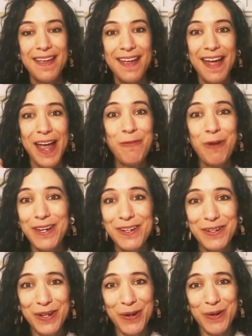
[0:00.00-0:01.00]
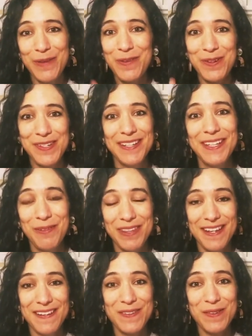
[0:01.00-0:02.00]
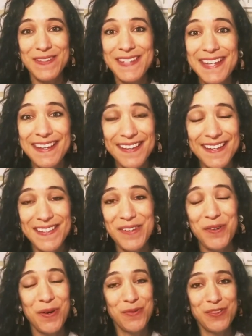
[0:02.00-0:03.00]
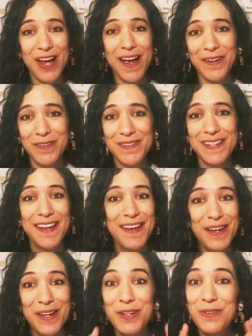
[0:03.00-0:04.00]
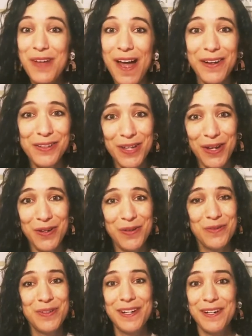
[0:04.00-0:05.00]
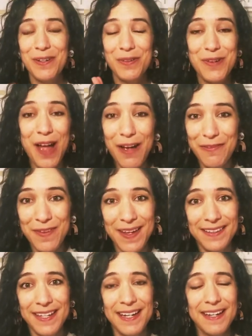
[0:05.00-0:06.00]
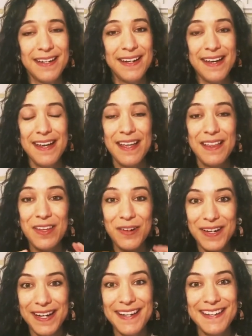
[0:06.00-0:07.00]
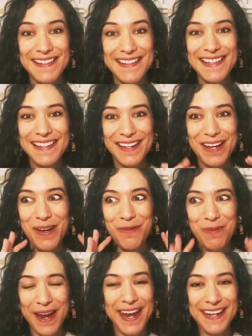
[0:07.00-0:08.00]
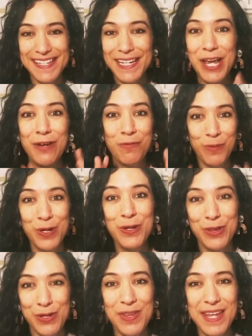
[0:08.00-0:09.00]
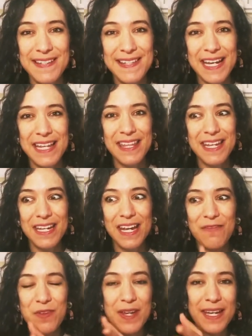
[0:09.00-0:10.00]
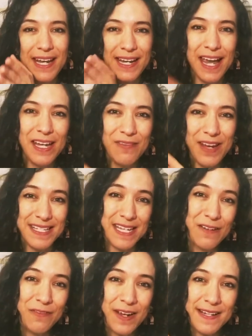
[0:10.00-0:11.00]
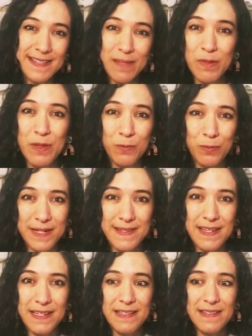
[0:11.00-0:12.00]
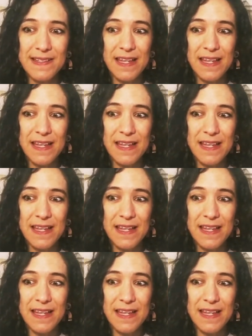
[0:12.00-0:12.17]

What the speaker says: I want you to know, if you're dealing with this or seeing this in your own child, you're not alone, you're not failing. There is a way to kind of work through this. And I think if you can kind of identify some of the reasons,